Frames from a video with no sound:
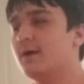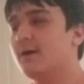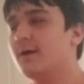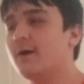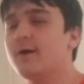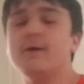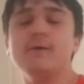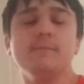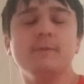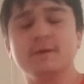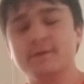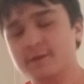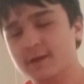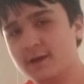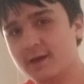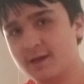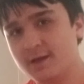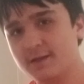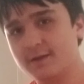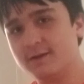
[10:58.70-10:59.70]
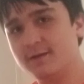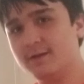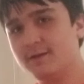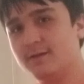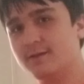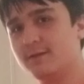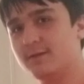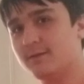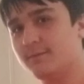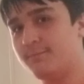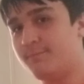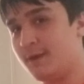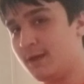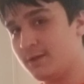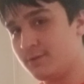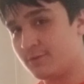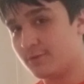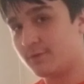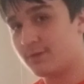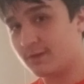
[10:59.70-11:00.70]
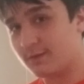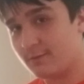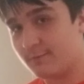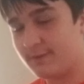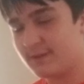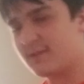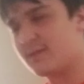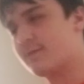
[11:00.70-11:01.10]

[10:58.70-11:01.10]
Oh my god. Banjo-Kazooie in